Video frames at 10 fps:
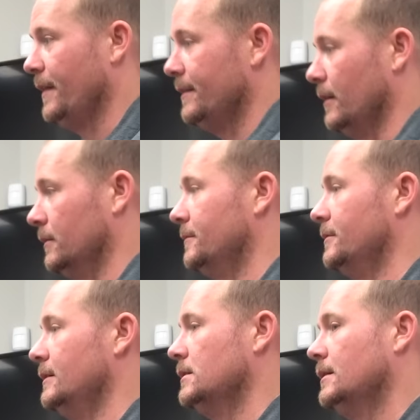that duct
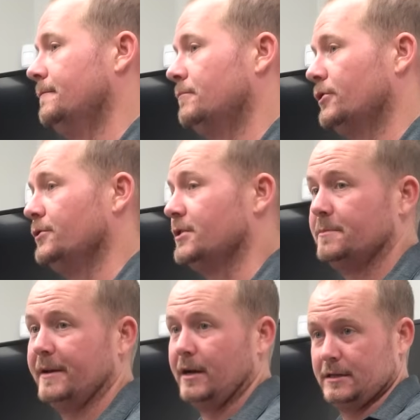uh,
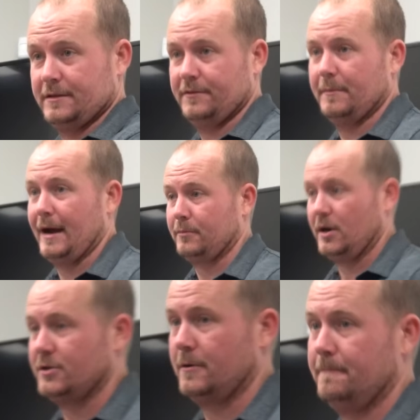produces because of the back
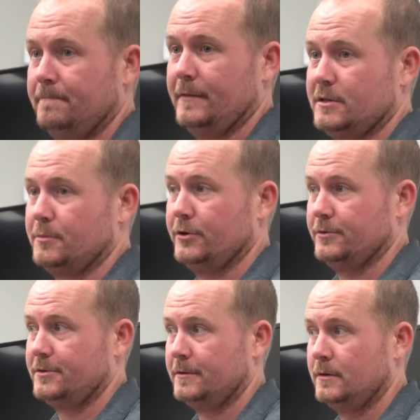pressure that's
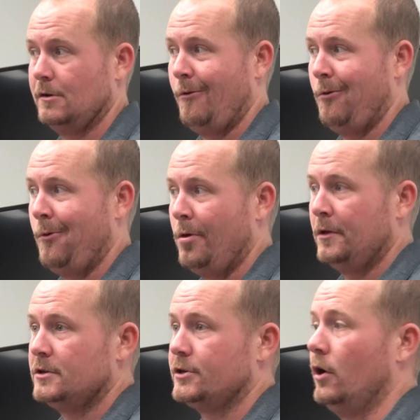produced.
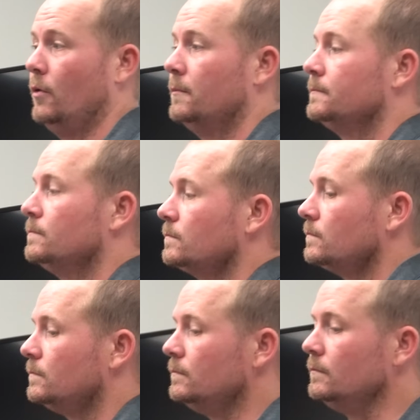So,
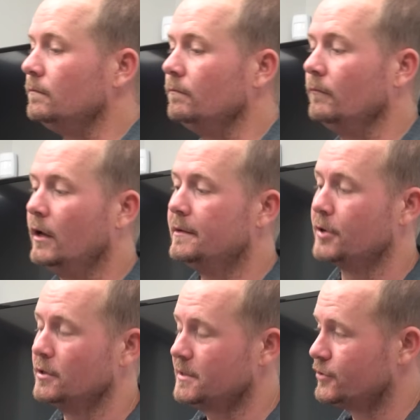in
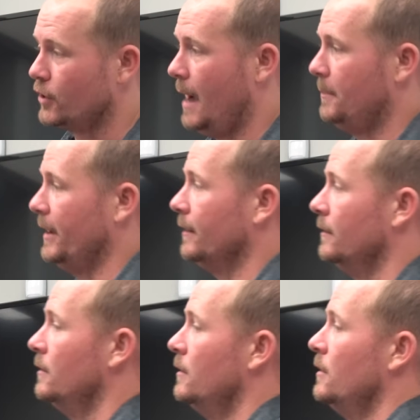terms of
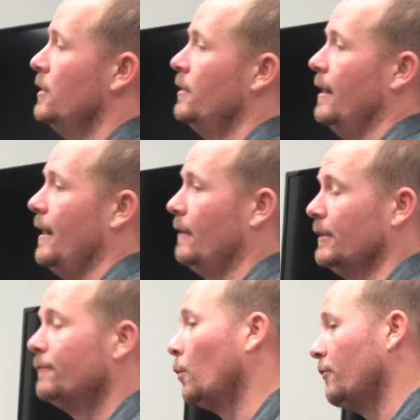strapping,
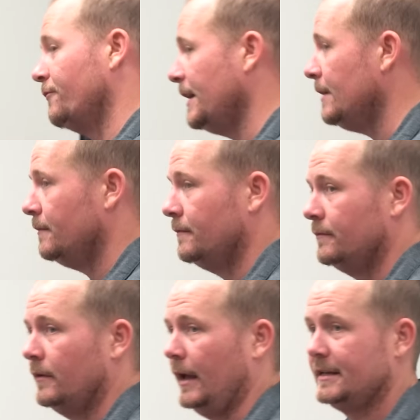every four feet
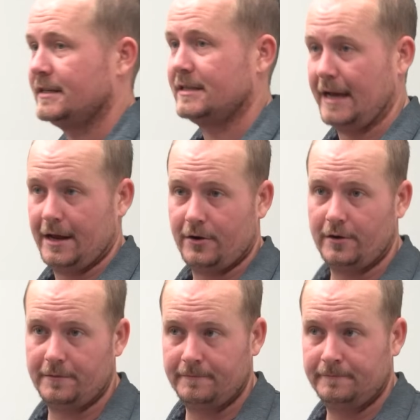is the standard.